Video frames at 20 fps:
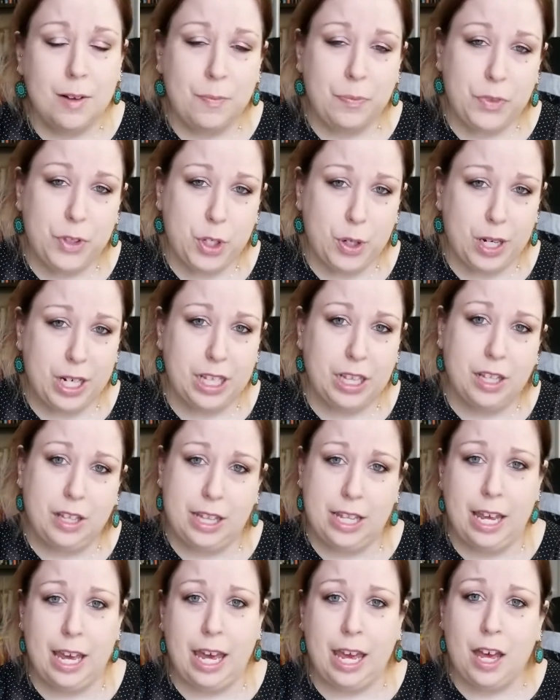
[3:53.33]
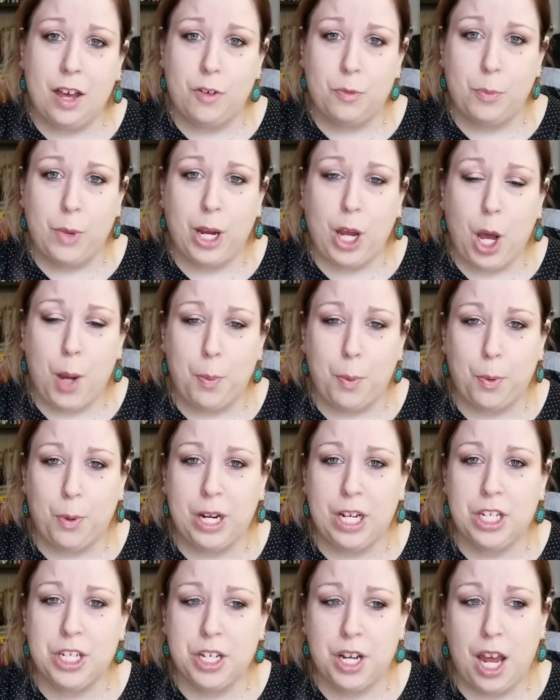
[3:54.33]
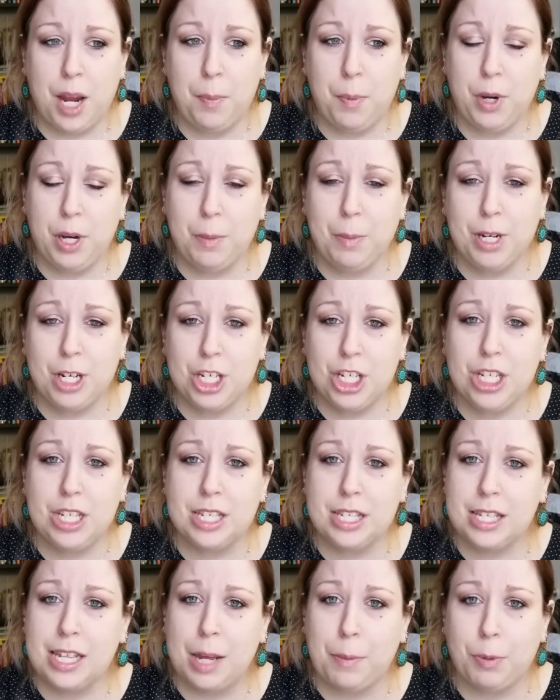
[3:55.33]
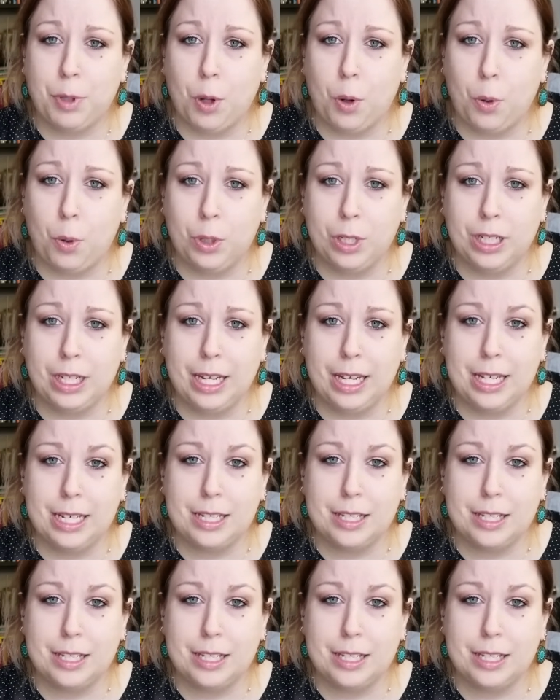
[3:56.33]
during the day of my operation, I pretty much just slept the whole day.